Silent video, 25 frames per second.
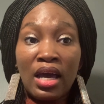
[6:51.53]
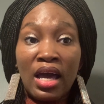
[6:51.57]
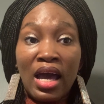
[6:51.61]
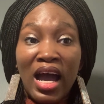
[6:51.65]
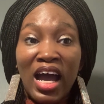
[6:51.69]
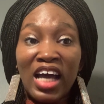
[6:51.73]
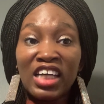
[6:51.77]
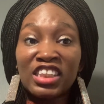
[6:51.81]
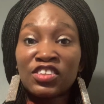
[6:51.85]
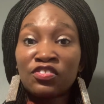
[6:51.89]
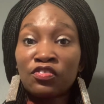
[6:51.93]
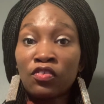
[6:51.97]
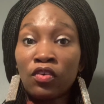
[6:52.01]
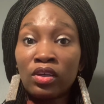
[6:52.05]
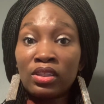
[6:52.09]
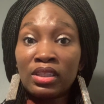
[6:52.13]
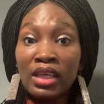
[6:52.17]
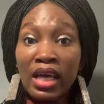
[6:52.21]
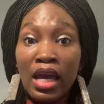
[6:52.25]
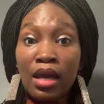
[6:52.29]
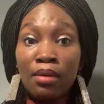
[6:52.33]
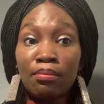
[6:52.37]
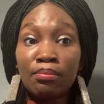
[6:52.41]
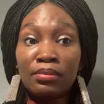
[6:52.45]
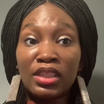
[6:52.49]
As for
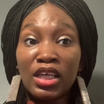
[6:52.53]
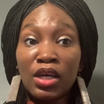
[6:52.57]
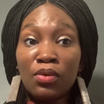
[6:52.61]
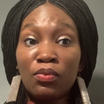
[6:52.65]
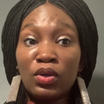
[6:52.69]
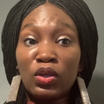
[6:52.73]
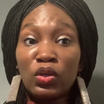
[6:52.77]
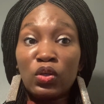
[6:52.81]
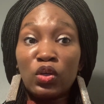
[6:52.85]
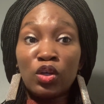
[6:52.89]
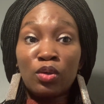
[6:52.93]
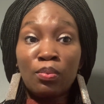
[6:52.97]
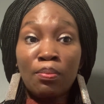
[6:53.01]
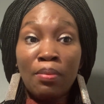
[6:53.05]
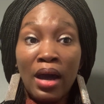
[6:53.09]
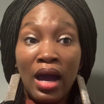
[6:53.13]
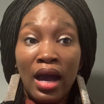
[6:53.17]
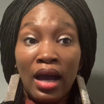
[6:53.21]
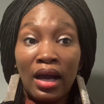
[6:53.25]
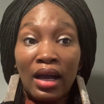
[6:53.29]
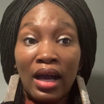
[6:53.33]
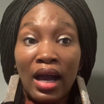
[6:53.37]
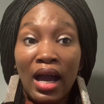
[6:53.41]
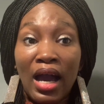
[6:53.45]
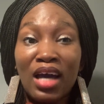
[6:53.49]
them, they will look
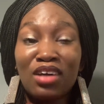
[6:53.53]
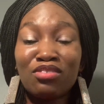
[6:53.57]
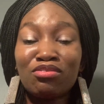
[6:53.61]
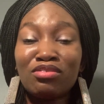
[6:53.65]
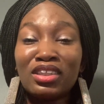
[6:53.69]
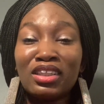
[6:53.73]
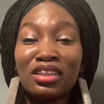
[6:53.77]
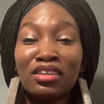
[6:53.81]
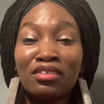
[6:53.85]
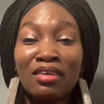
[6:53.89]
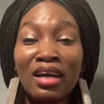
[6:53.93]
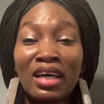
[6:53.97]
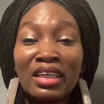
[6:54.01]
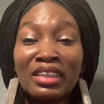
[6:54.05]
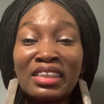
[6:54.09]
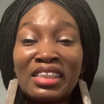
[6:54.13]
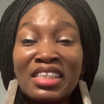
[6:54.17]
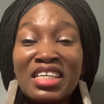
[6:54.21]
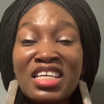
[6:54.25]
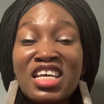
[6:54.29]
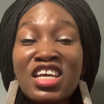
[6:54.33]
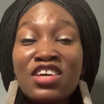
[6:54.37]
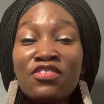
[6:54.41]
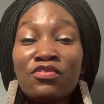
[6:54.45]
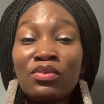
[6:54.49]
back and regret the
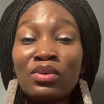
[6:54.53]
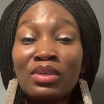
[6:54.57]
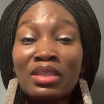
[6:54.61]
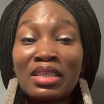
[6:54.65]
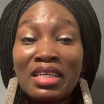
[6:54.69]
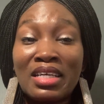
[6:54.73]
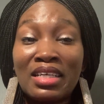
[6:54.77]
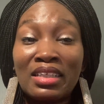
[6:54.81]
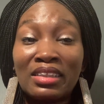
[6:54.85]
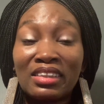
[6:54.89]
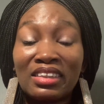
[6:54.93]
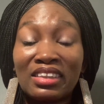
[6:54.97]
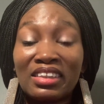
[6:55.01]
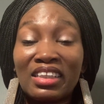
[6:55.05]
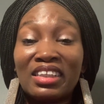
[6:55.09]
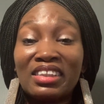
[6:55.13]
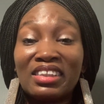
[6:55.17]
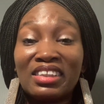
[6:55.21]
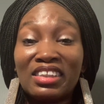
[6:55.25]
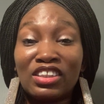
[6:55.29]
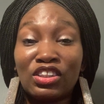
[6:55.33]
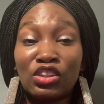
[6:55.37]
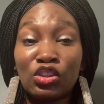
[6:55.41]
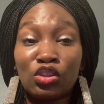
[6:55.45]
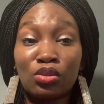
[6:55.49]
evil things they
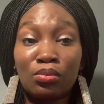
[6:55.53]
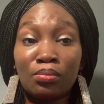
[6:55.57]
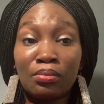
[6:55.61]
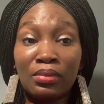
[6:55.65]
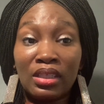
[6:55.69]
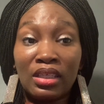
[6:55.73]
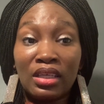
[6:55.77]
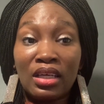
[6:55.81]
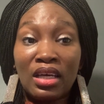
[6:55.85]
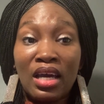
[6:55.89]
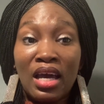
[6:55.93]
did to me,